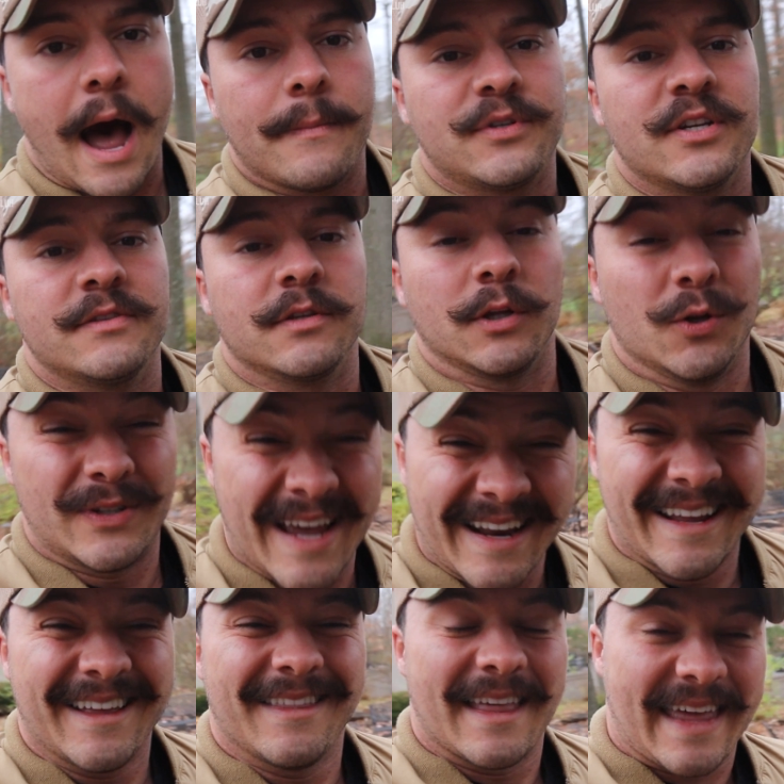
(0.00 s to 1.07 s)
options, the
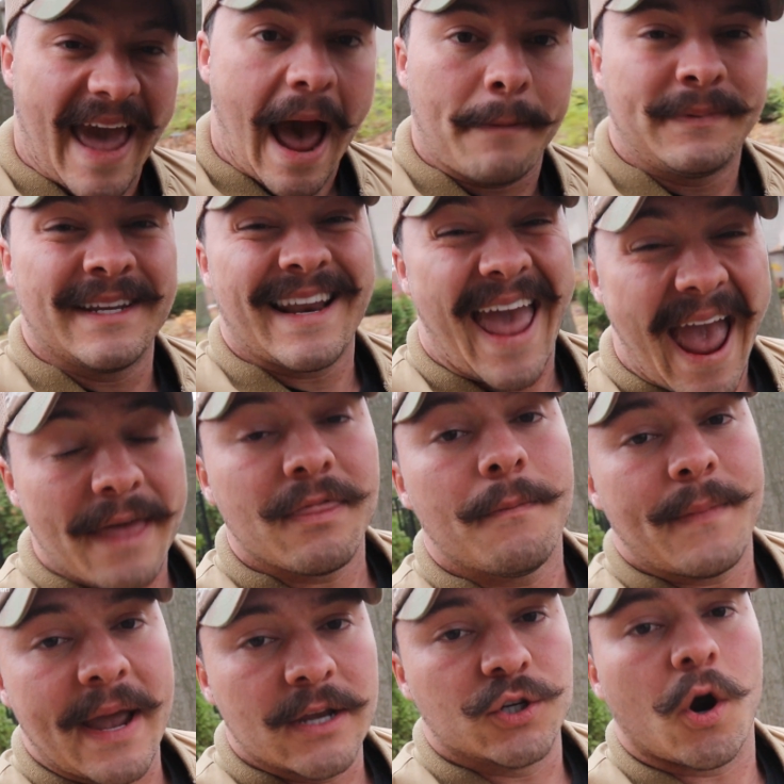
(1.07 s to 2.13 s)
lieutenant, the captain, and
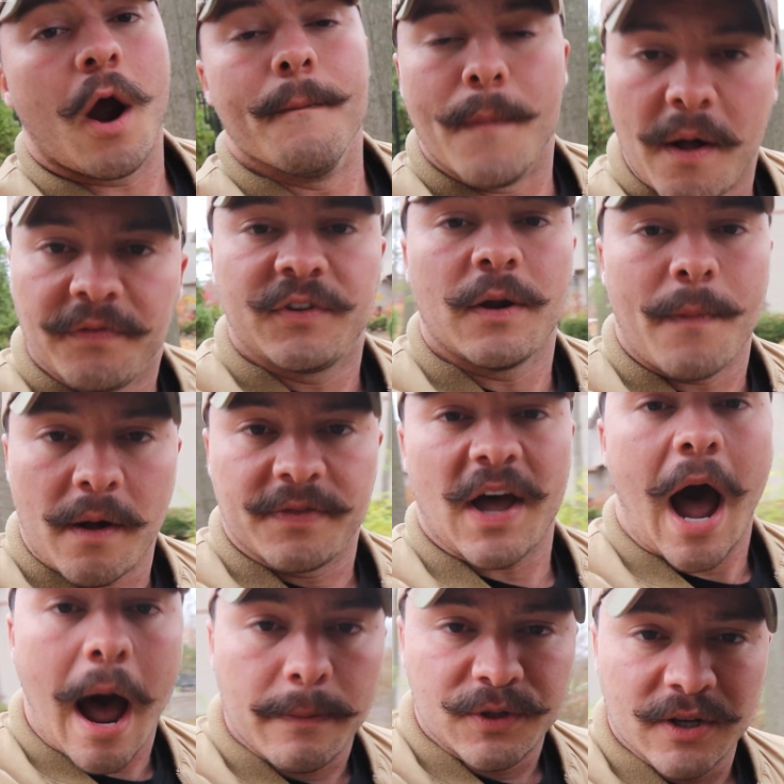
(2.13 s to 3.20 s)
the major, are
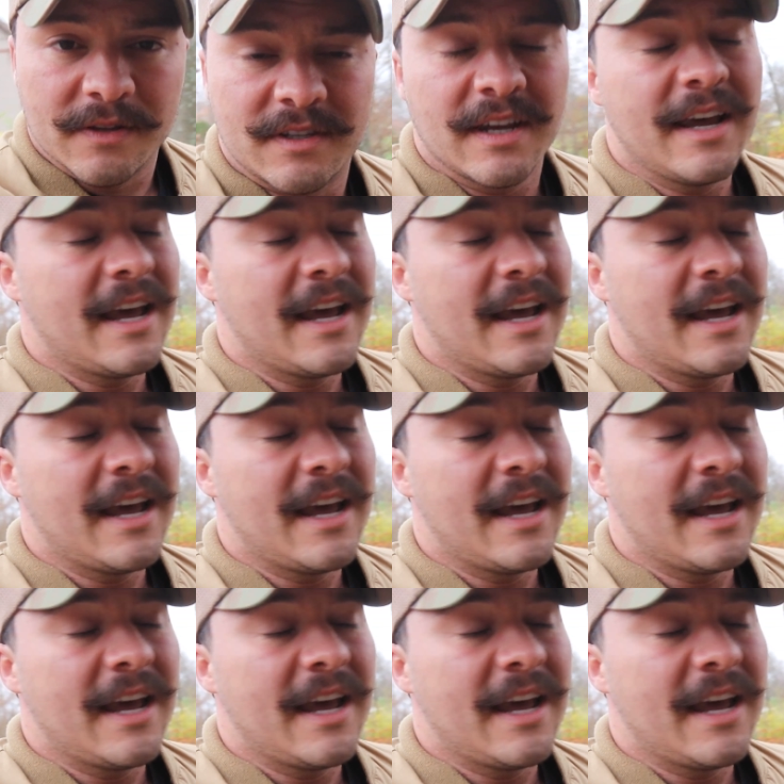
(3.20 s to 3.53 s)
month-to-month options.